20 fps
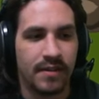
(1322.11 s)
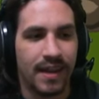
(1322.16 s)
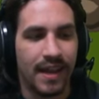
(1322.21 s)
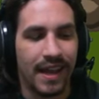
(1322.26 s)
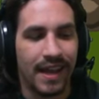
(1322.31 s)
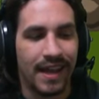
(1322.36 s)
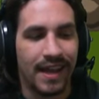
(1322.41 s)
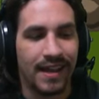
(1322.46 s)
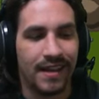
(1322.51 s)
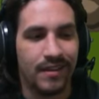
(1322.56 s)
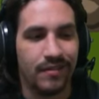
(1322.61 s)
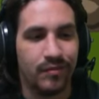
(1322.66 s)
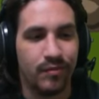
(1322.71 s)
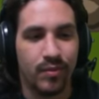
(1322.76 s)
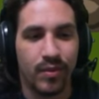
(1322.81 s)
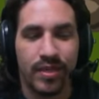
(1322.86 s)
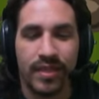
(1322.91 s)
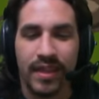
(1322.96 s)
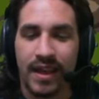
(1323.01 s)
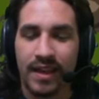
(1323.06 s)
And
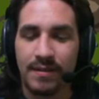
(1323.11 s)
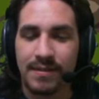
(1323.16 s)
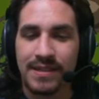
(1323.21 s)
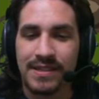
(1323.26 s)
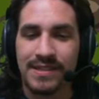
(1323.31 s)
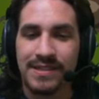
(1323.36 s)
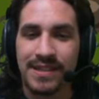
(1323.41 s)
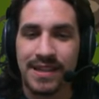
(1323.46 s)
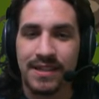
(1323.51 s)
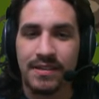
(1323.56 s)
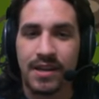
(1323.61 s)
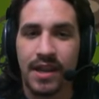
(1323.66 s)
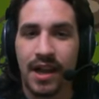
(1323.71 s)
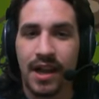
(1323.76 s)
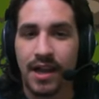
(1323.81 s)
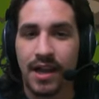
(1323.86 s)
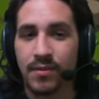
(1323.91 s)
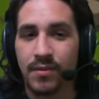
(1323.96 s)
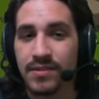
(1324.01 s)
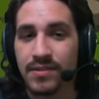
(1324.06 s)
with that being said,
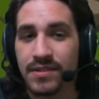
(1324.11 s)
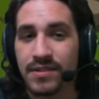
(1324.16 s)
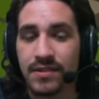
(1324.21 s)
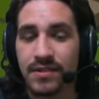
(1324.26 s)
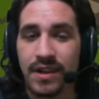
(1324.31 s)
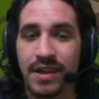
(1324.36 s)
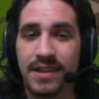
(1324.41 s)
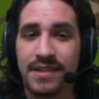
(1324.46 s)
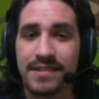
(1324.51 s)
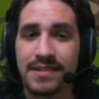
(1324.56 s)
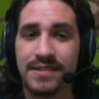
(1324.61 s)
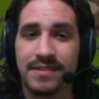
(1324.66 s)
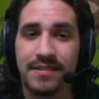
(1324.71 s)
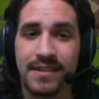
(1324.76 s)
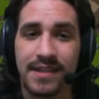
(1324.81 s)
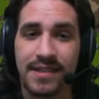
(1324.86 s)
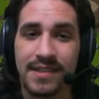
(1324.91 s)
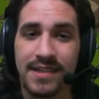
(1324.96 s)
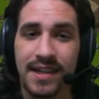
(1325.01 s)
I will see you guys next time.